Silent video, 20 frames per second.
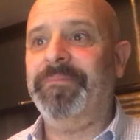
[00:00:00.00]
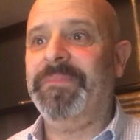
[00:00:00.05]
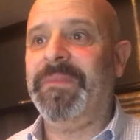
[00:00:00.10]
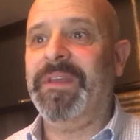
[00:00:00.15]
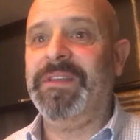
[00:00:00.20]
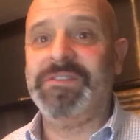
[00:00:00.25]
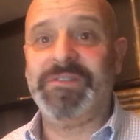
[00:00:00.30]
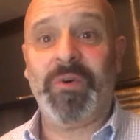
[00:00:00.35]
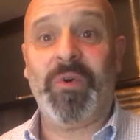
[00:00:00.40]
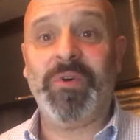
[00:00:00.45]

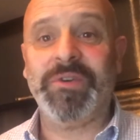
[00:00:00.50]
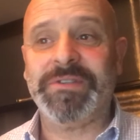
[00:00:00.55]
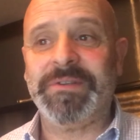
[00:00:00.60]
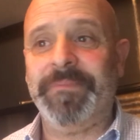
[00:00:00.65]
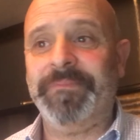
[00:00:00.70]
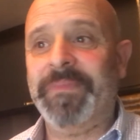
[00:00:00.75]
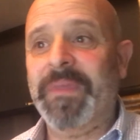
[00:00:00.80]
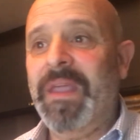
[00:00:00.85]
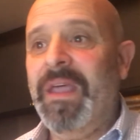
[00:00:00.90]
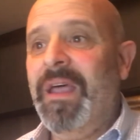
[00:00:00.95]
It's awesome.
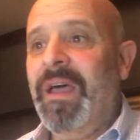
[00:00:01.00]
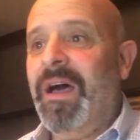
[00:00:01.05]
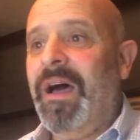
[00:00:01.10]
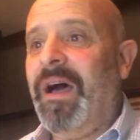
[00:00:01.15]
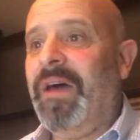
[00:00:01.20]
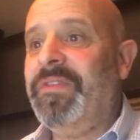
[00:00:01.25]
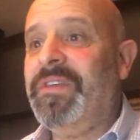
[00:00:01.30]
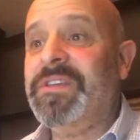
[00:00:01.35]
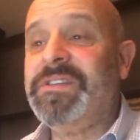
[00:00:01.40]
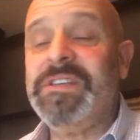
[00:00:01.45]

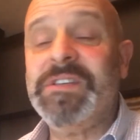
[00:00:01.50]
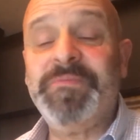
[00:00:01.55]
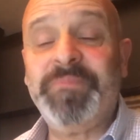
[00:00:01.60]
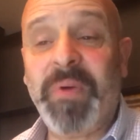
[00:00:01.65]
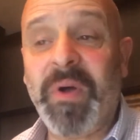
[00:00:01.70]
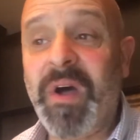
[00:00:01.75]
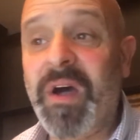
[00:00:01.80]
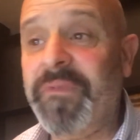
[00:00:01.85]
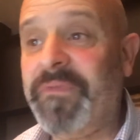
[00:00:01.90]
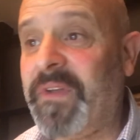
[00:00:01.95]
This is
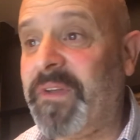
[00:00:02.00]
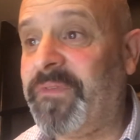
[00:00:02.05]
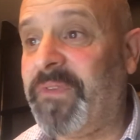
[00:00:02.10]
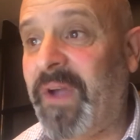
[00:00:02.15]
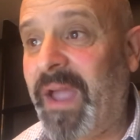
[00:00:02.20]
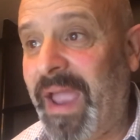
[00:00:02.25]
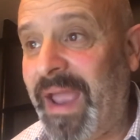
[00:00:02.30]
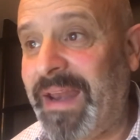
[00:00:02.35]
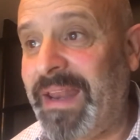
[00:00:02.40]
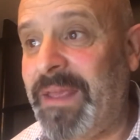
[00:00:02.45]
perfect for
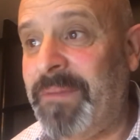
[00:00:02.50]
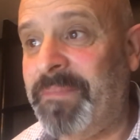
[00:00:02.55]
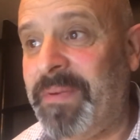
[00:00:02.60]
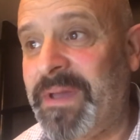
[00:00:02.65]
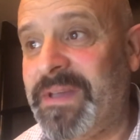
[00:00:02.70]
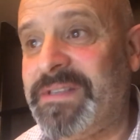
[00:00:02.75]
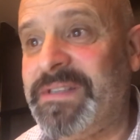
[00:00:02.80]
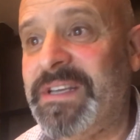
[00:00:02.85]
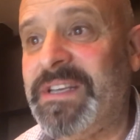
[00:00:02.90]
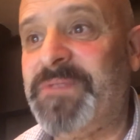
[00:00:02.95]
any
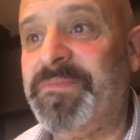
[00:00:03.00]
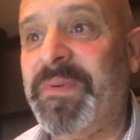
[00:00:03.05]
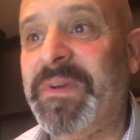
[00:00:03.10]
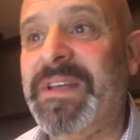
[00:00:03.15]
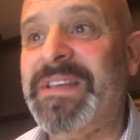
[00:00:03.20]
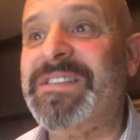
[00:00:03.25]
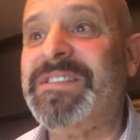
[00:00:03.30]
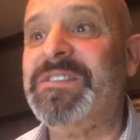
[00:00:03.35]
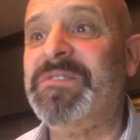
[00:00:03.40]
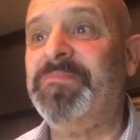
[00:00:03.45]
business, but
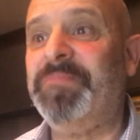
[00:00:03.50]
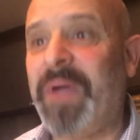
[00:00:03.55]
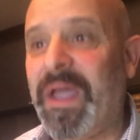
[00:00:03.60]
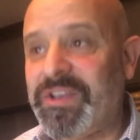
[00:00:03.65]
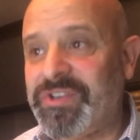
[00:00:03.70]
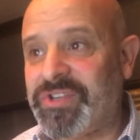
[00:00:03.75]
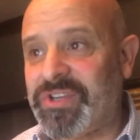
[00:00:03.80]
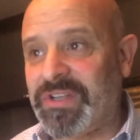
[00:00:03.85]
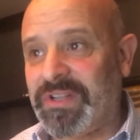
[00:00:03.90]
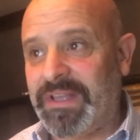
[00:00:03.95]

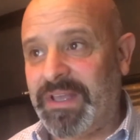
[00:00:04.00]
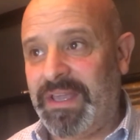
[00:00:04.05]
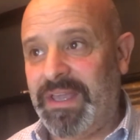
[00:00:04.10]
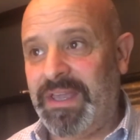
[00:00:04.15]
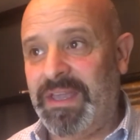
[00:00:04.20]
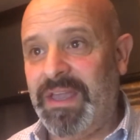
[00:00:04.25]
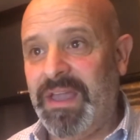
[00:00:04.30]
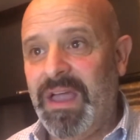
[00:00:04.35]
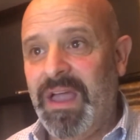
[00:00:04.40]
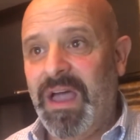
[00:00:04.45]

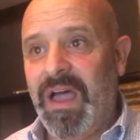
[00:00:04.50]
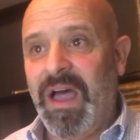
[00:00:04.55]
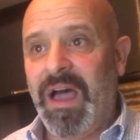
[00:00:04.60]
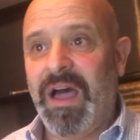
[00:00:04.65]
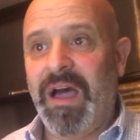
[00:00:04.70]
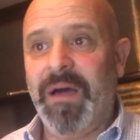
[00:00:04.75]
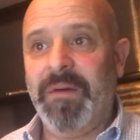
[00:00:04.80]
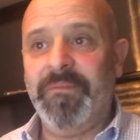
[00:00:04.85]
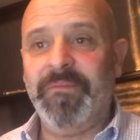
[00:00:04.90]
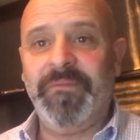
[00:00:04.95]
especially
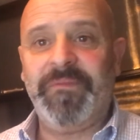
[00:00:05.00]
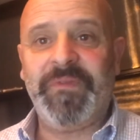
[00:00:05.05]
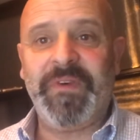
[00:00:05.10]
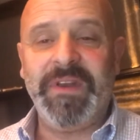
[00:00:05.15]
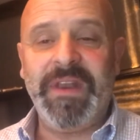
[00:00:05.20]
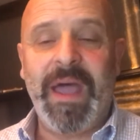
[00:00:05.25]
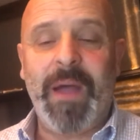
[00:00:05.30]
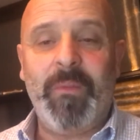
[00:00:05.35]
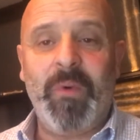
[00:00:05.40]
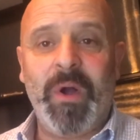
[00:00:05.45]
for
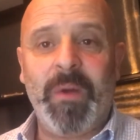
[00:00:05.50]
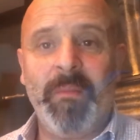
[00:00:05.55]
network